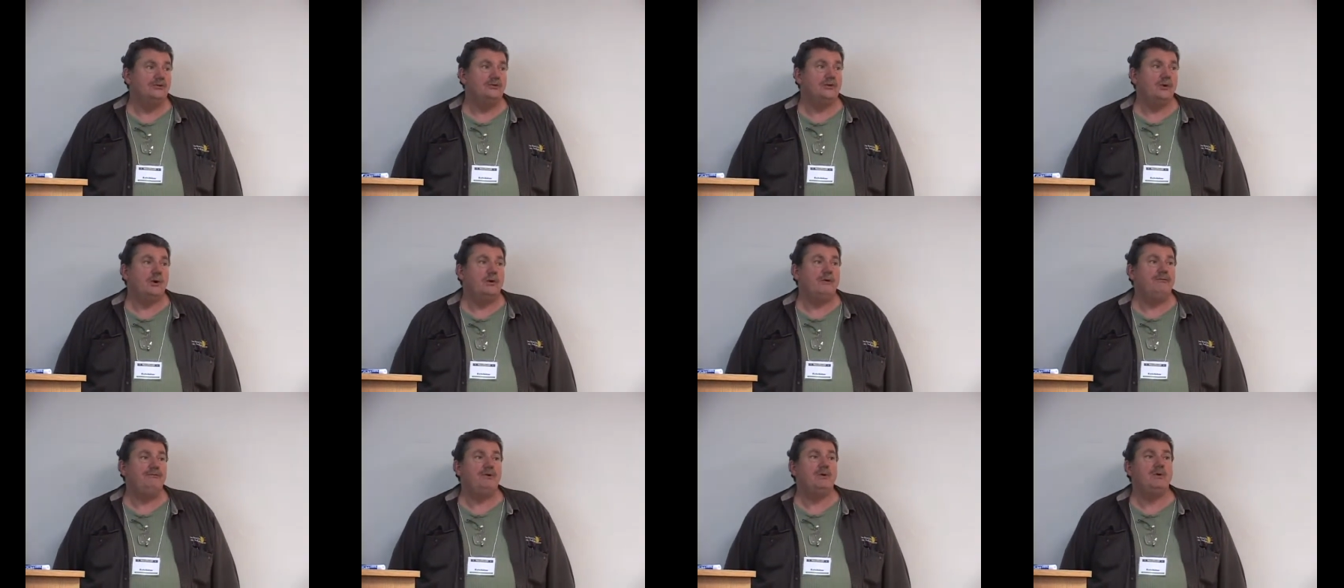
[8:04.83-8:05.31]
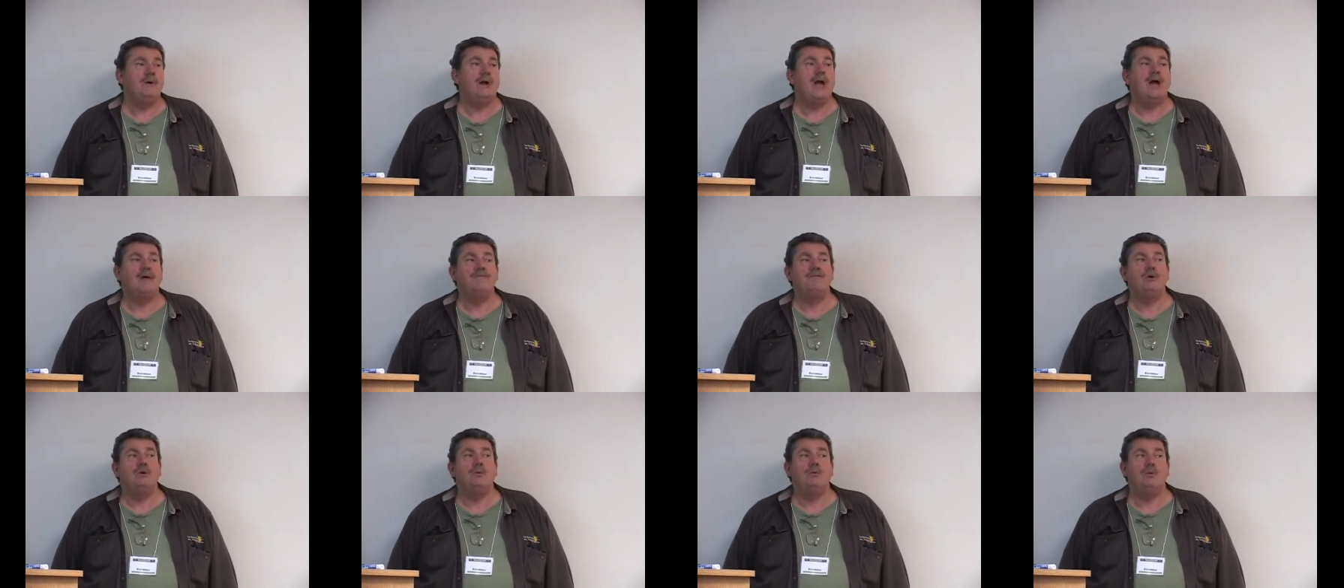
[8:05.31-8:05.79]
So if you
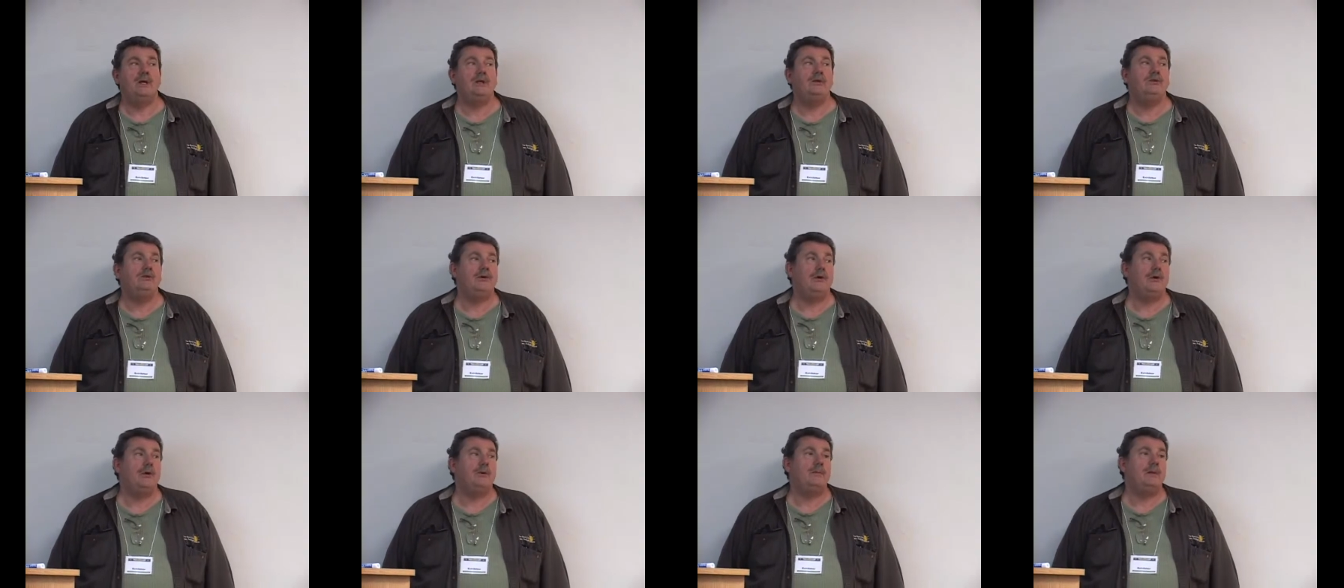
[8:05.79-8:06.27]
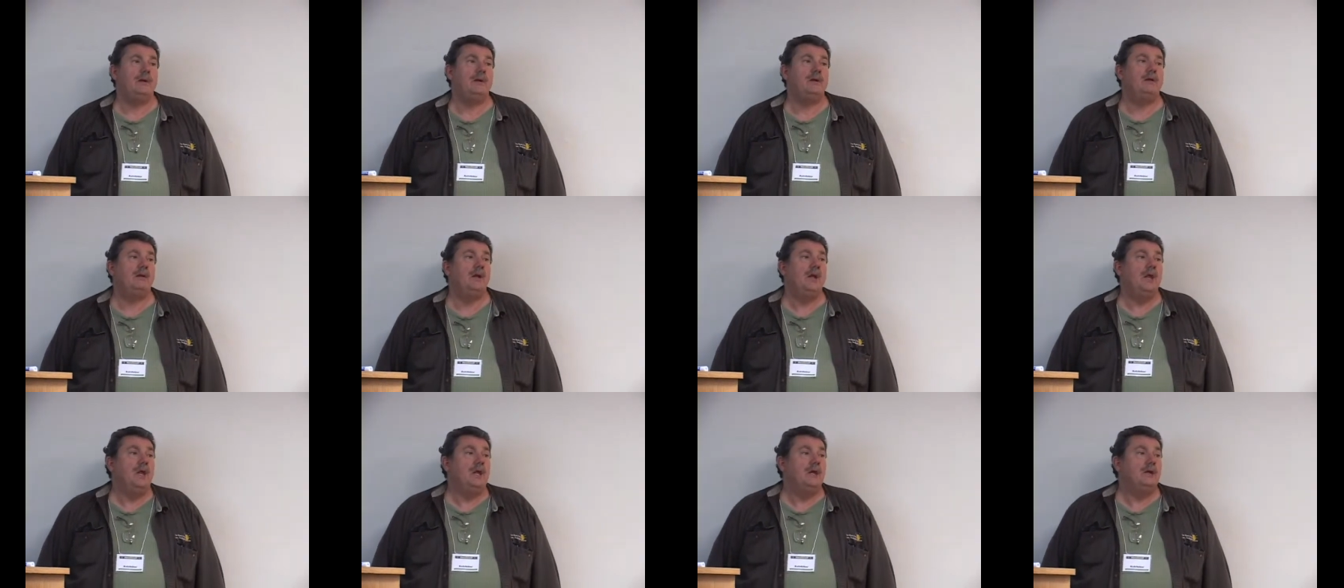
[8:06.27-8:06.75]
have your wind
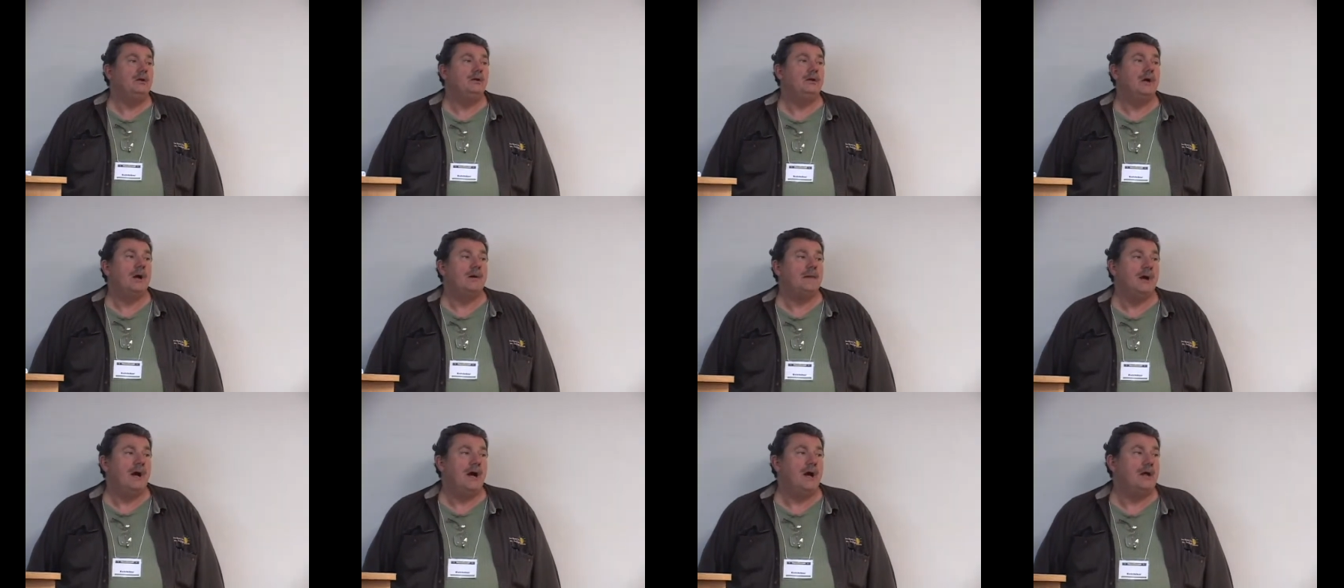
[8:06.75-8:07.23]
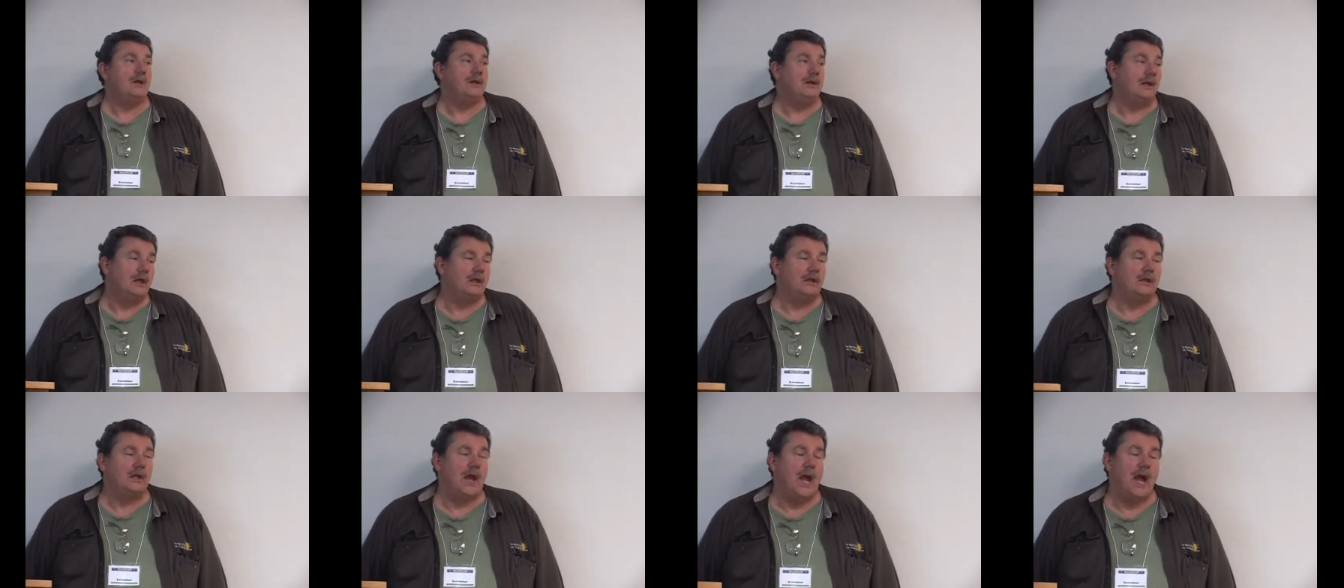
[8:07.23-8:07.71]
turbine come
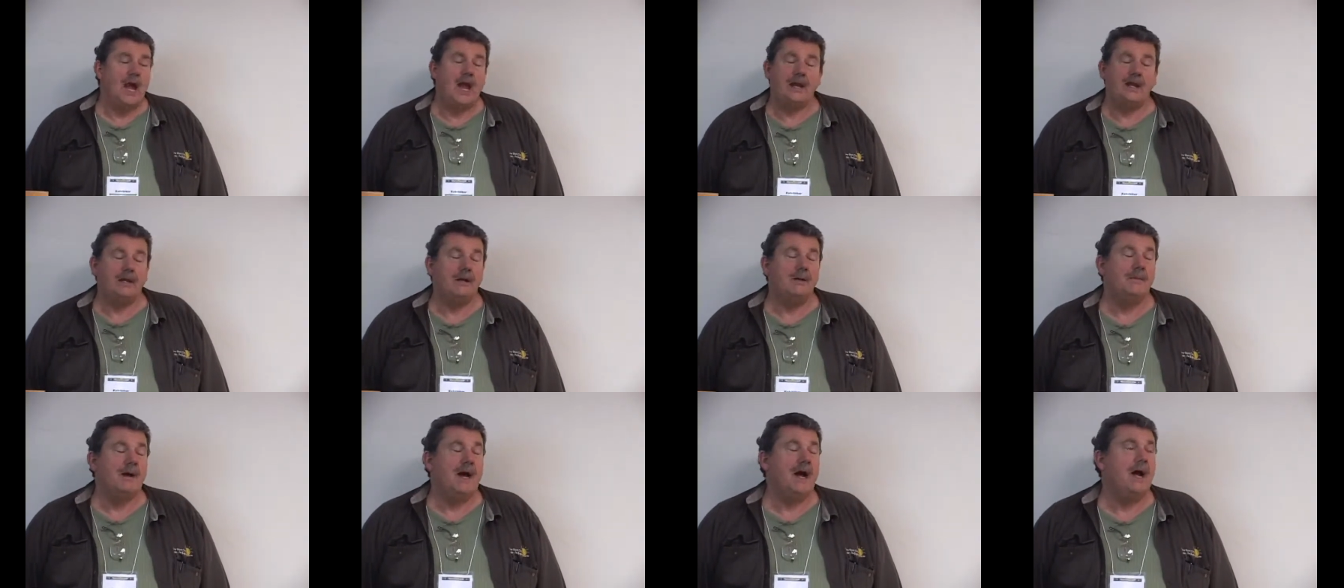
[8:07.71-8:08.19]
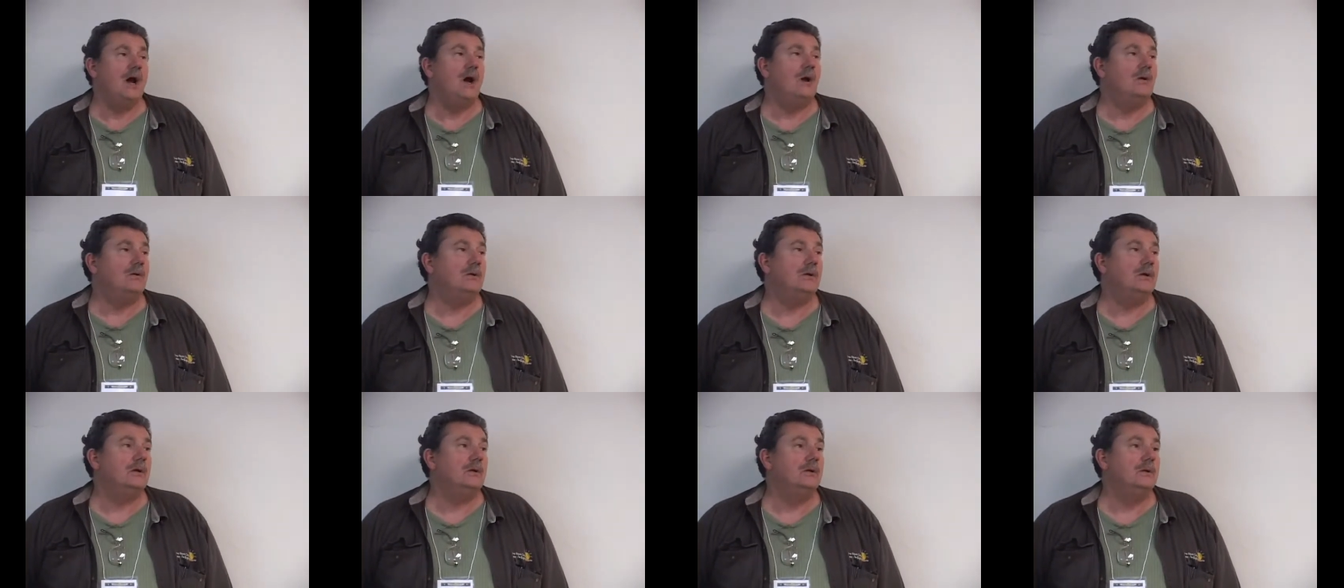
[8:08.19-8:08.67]

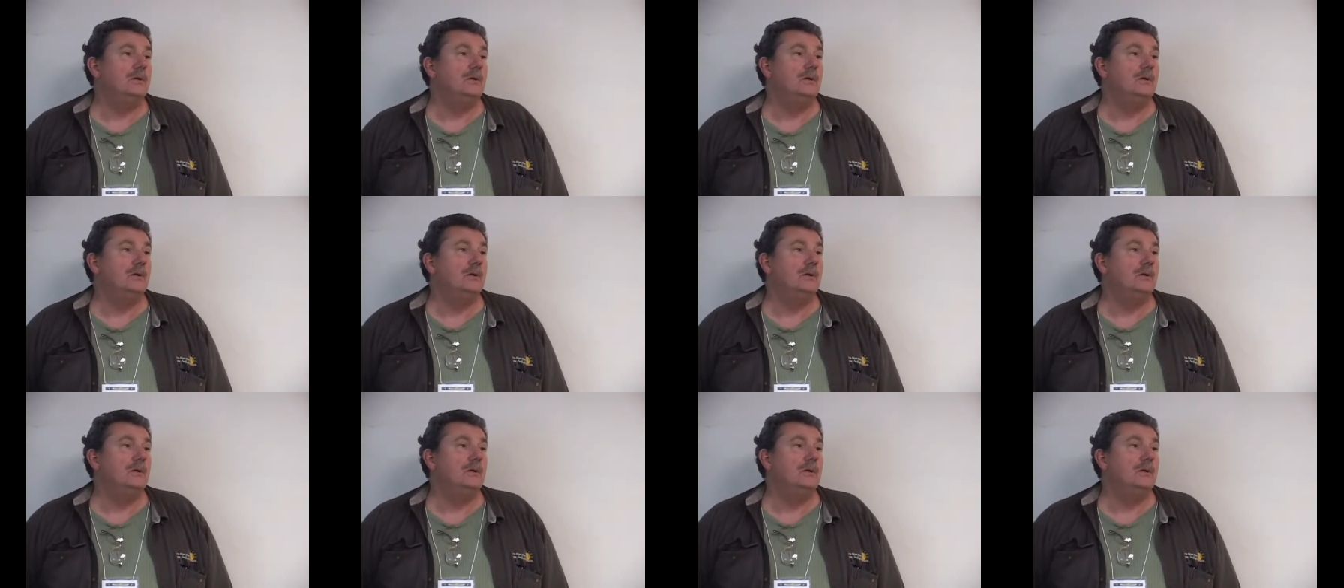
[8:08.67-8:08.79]
out,